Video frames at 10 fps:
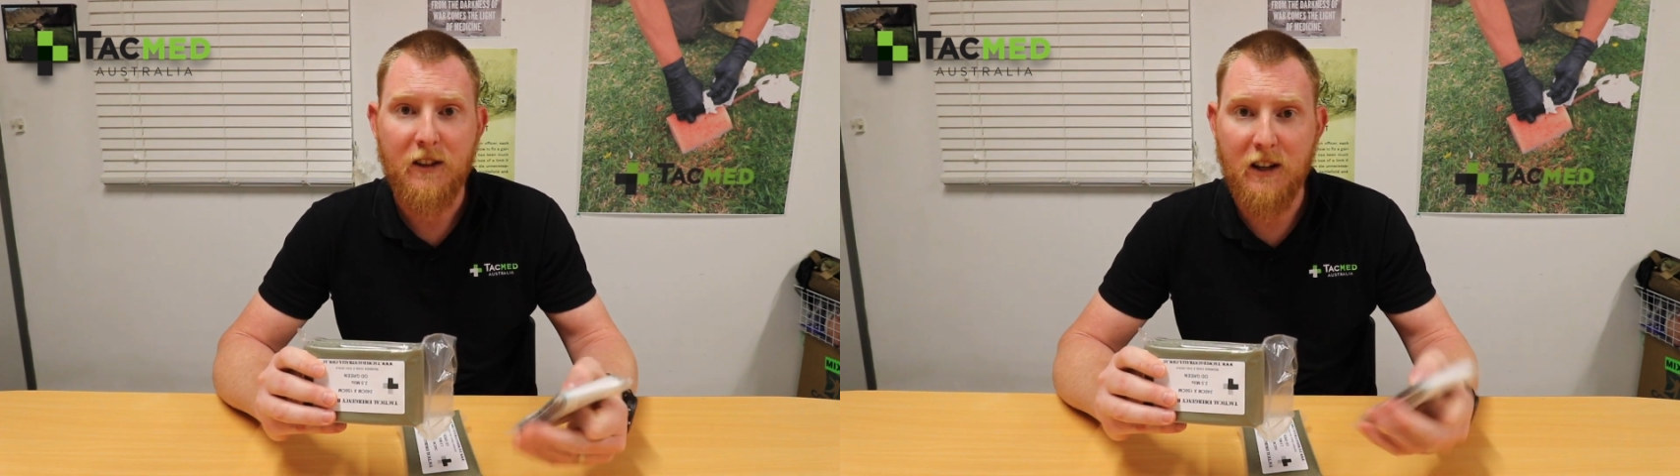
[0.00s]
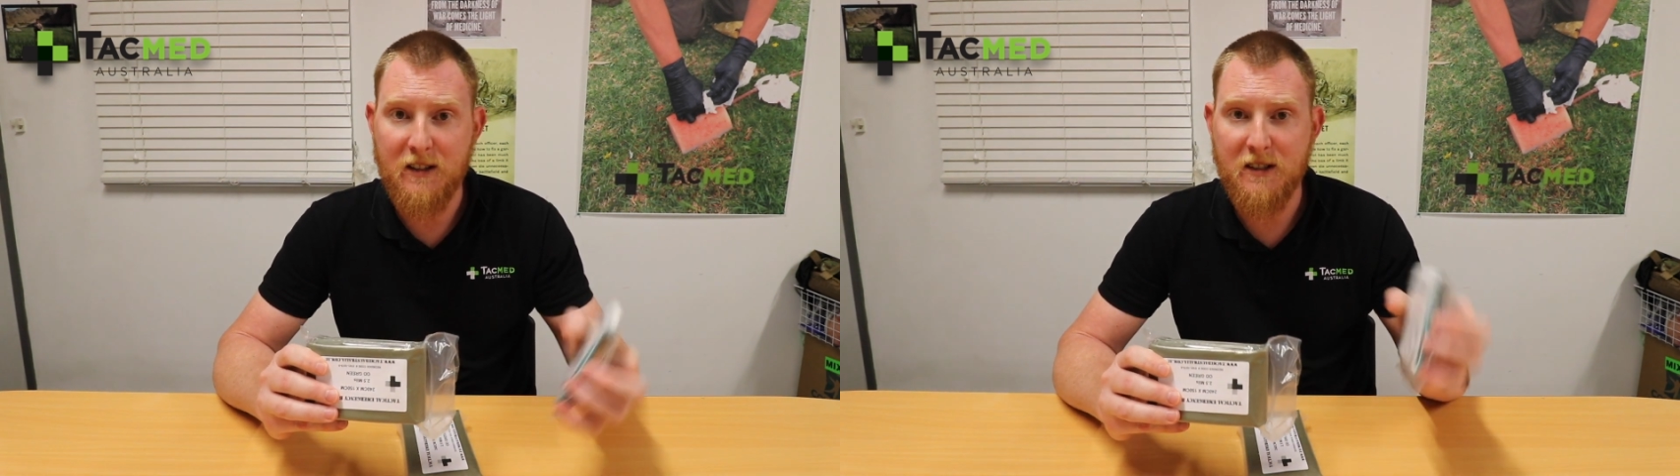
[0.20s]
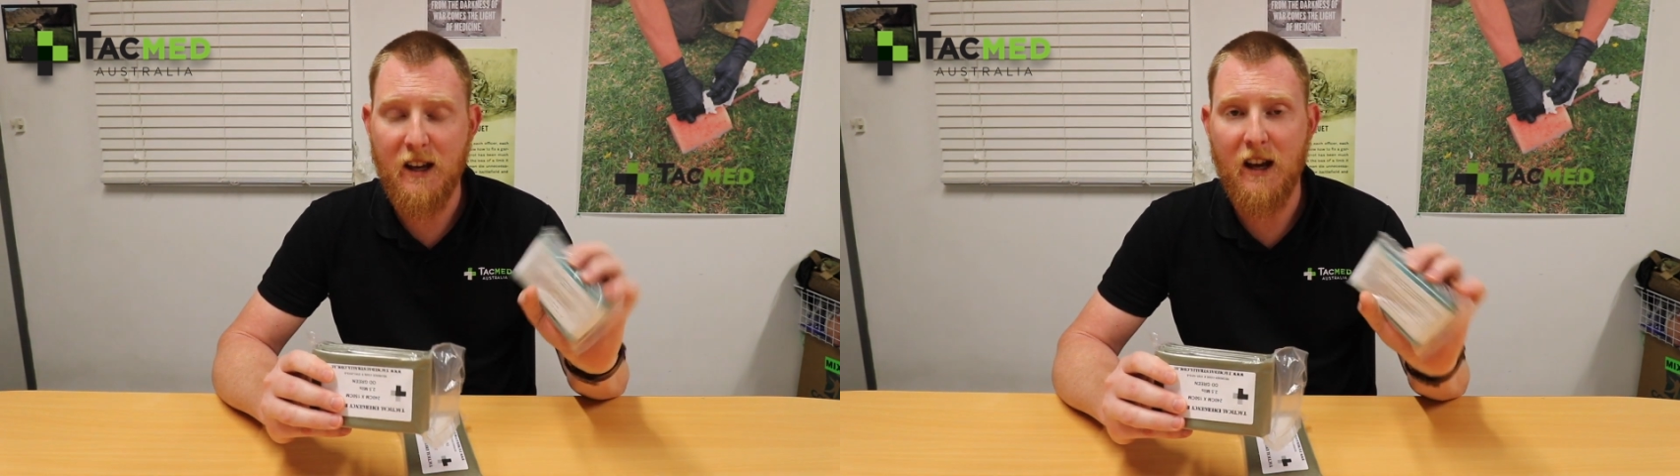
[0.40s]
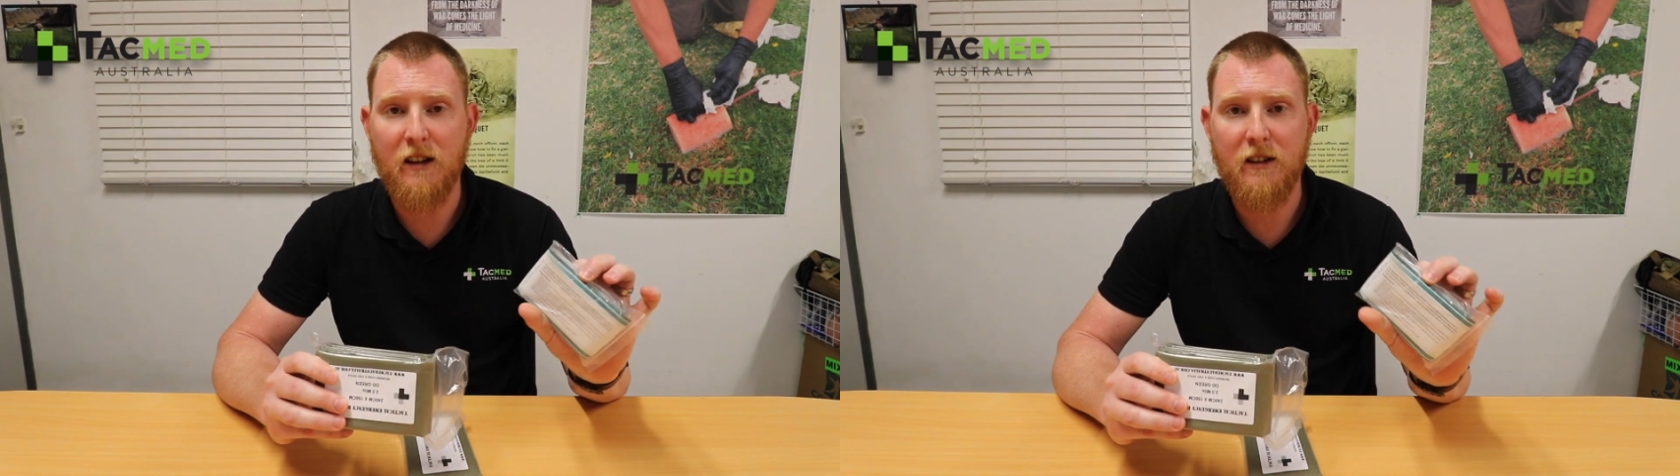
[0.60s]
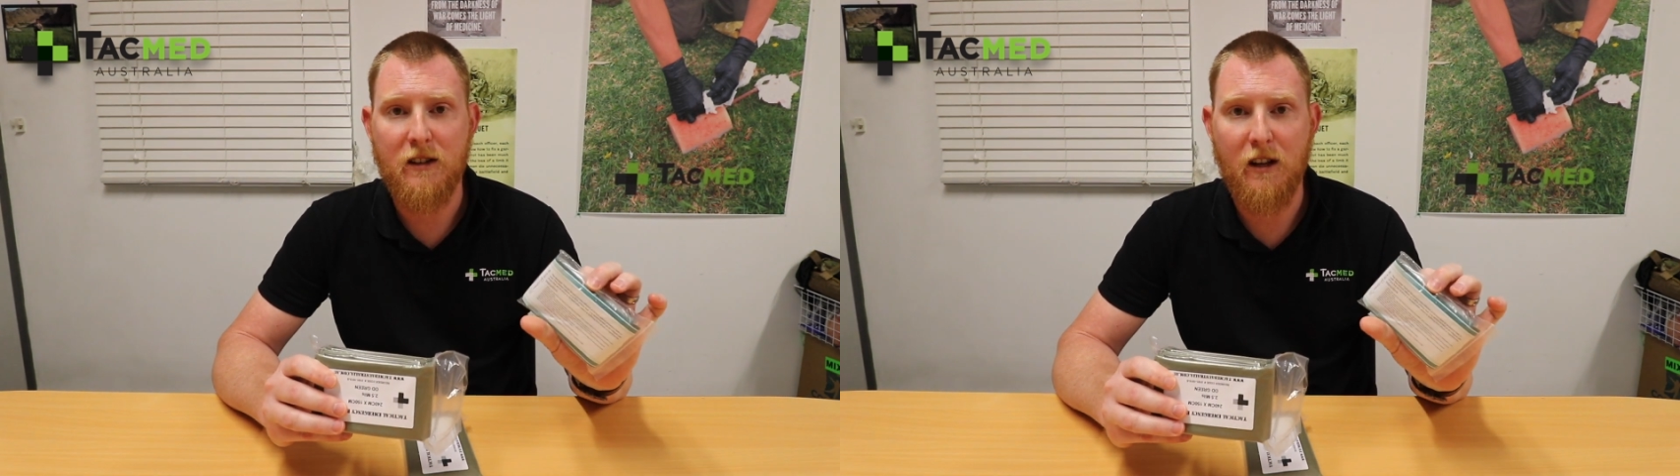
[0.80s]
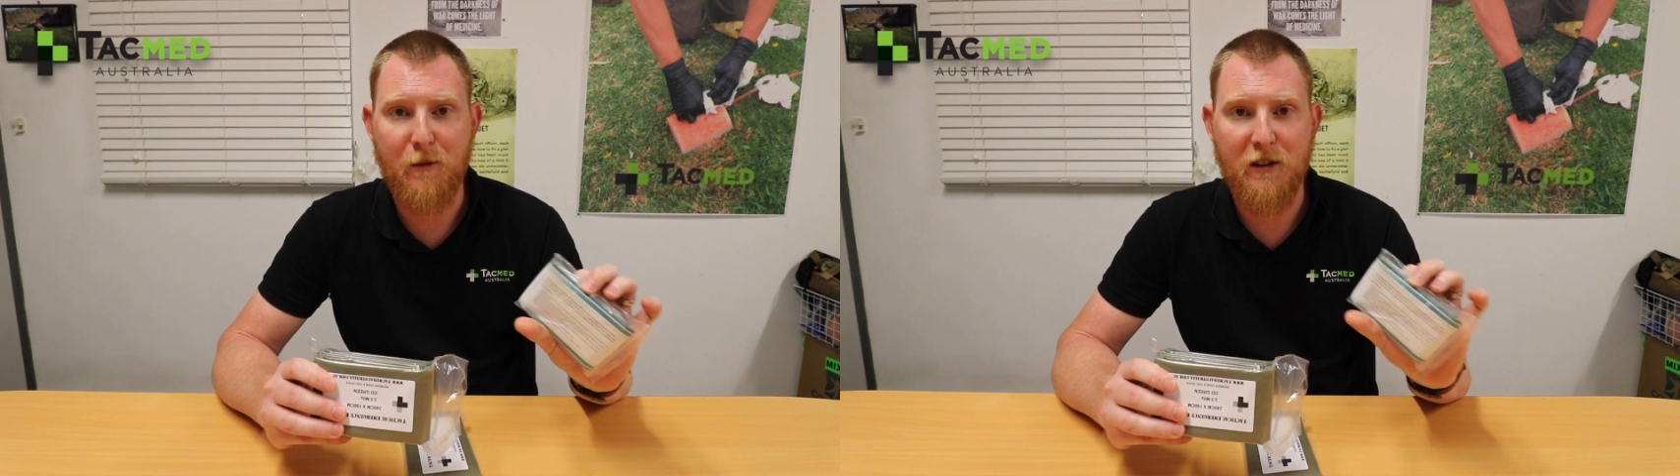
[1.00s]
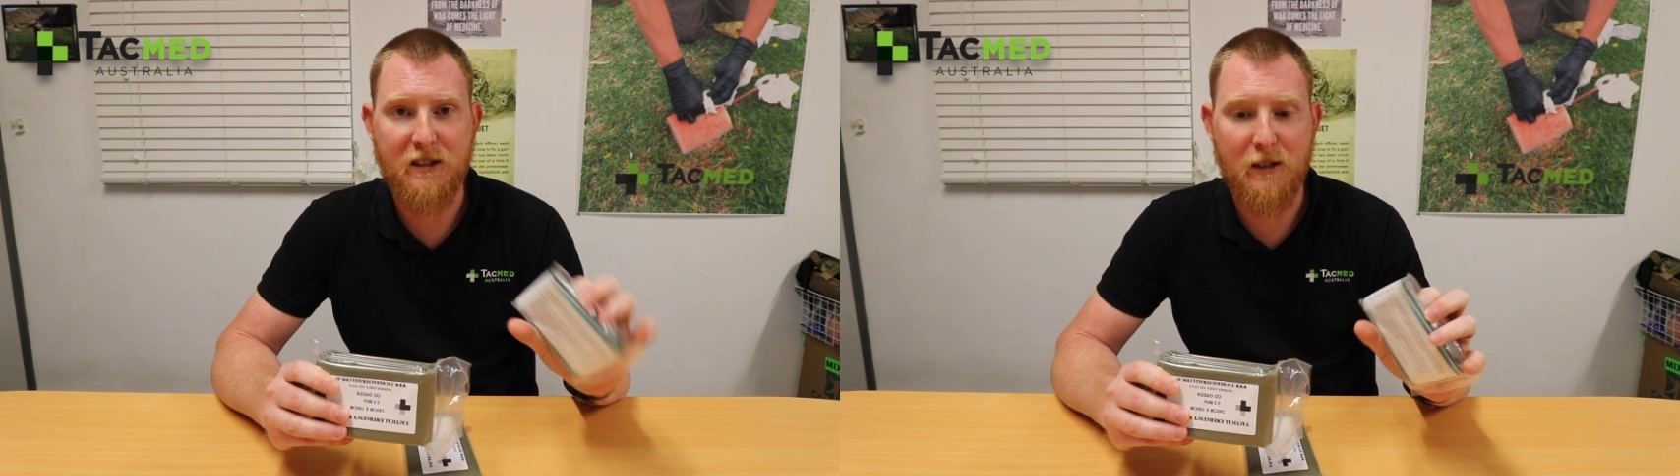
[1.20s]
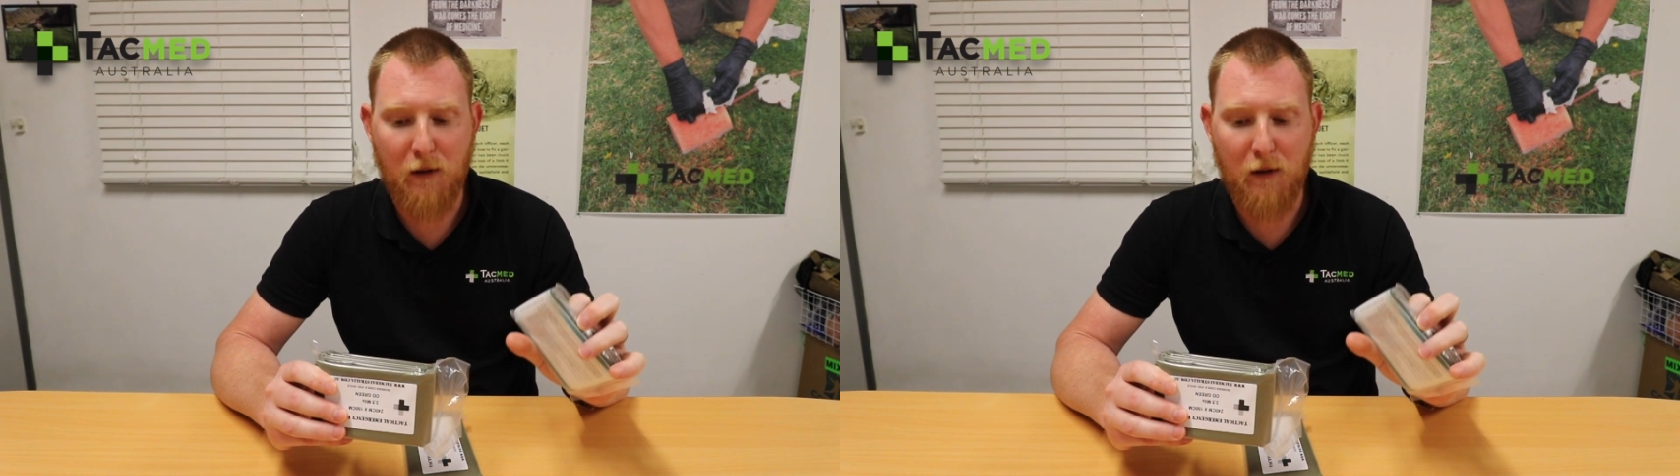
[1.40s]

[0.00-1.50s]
than a standard emergency